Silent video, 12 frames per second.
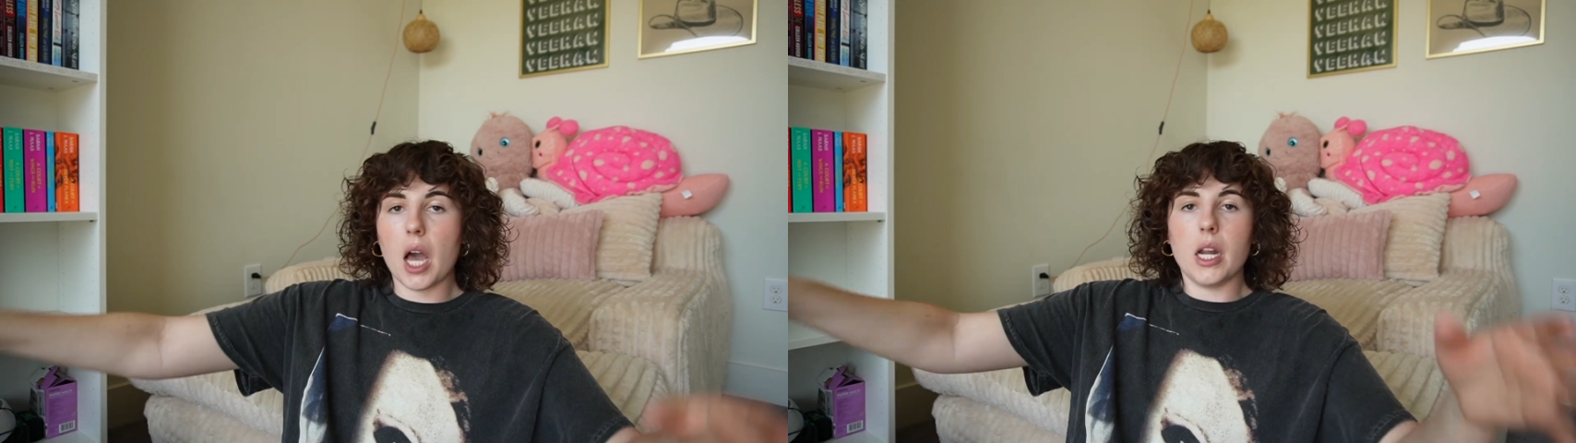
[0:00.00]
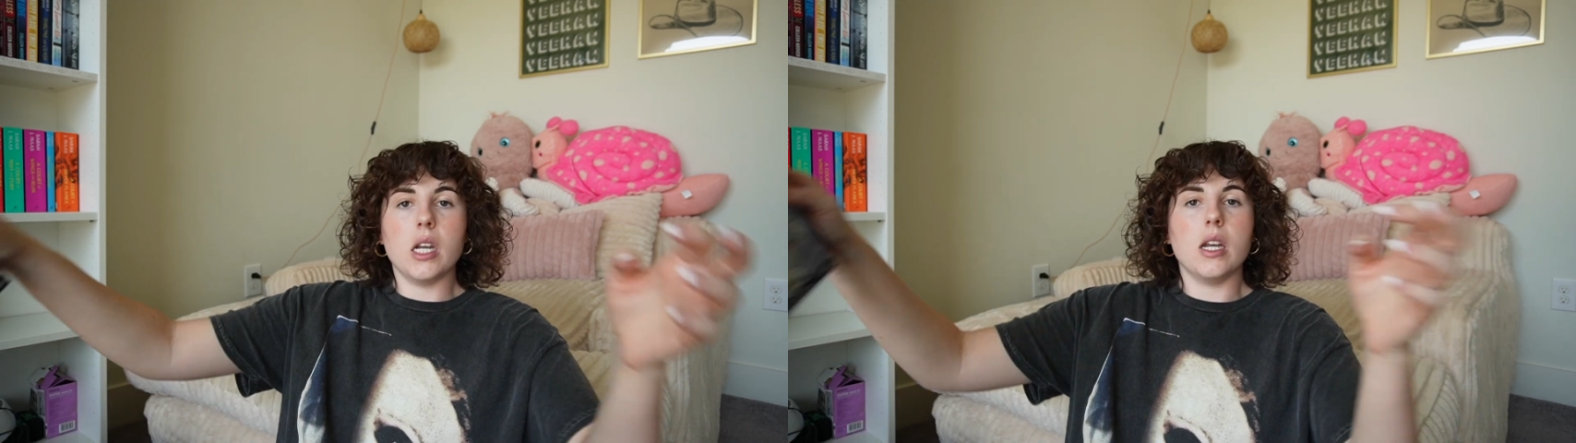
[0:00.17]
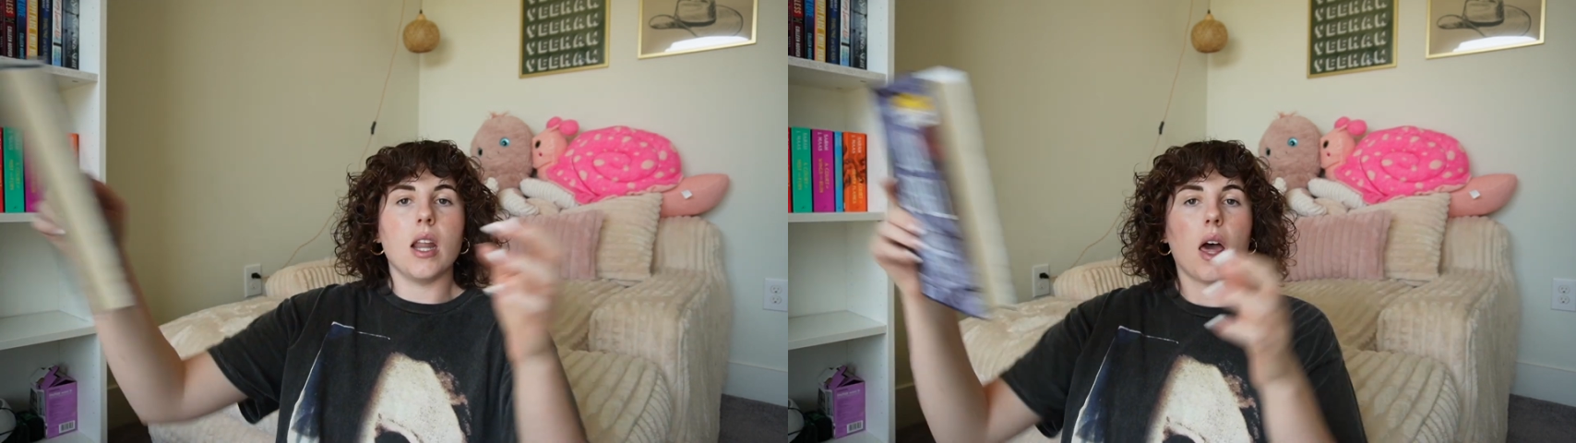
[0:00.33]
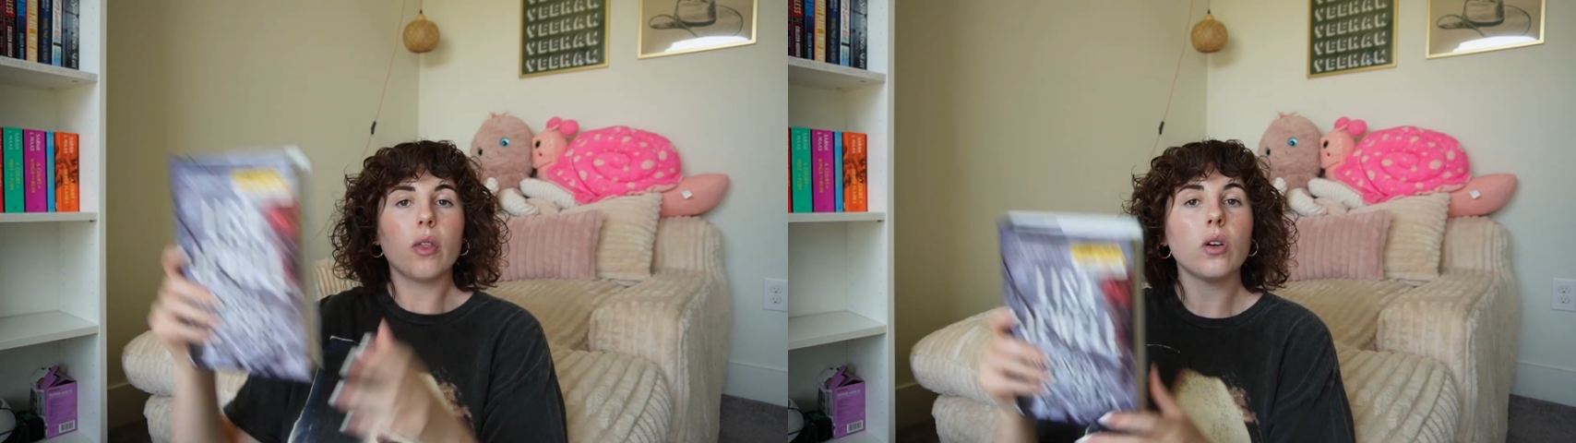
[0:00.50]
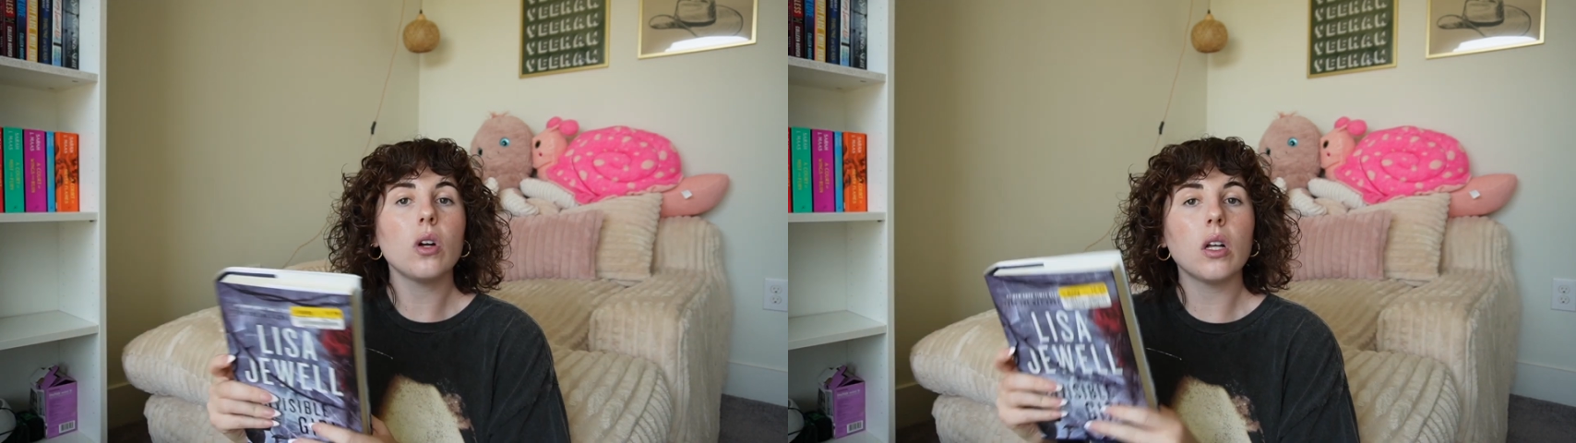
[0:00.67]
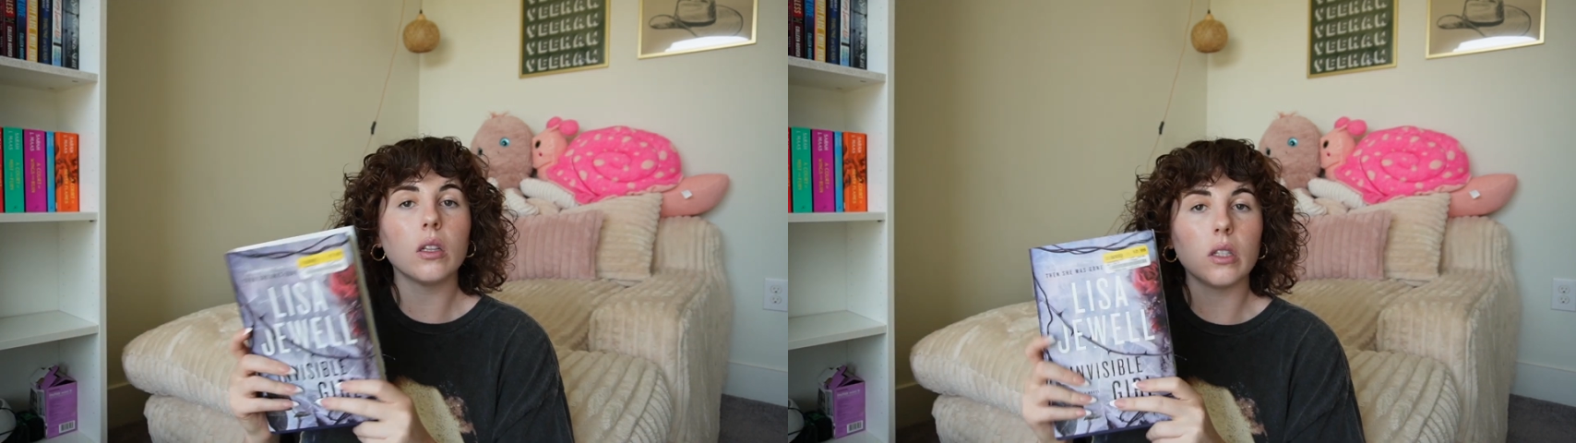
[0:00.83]

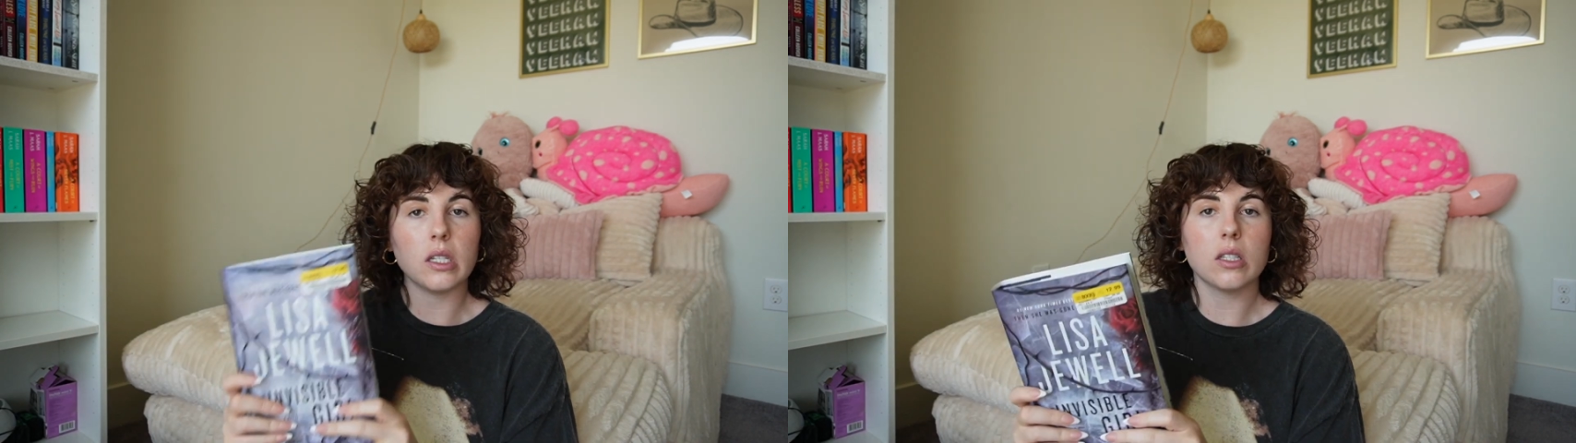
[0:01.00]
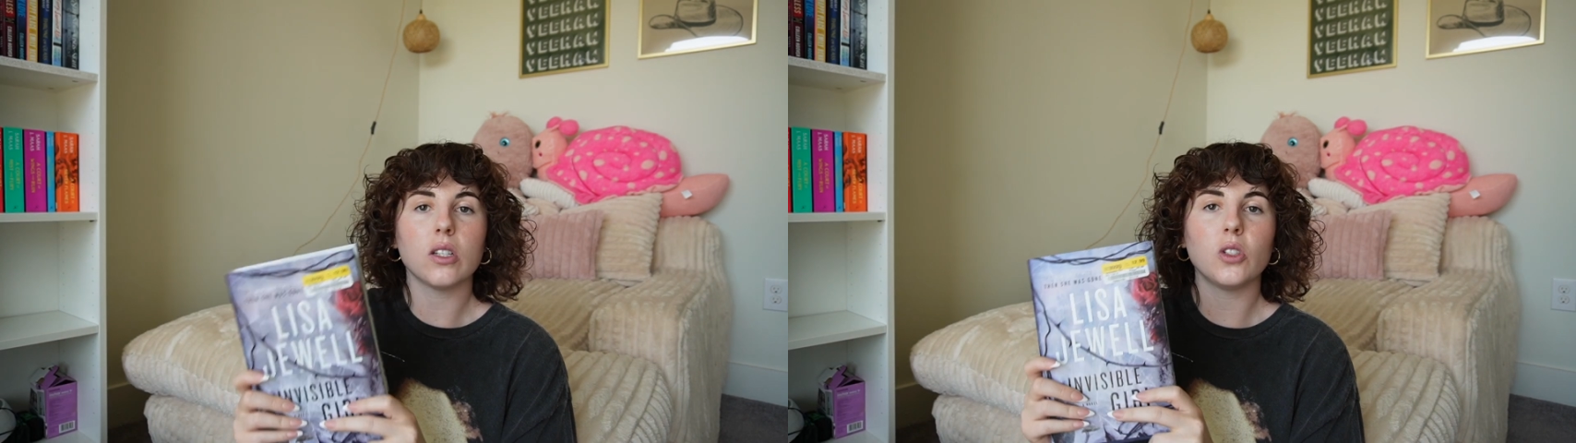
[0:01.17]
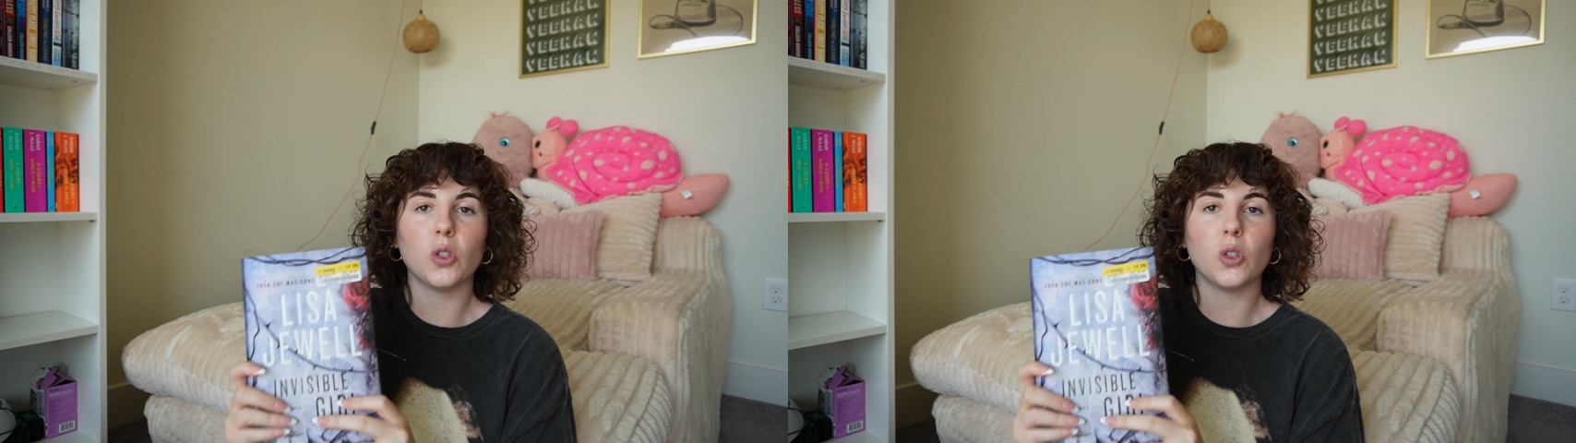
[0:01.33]
Another Lisa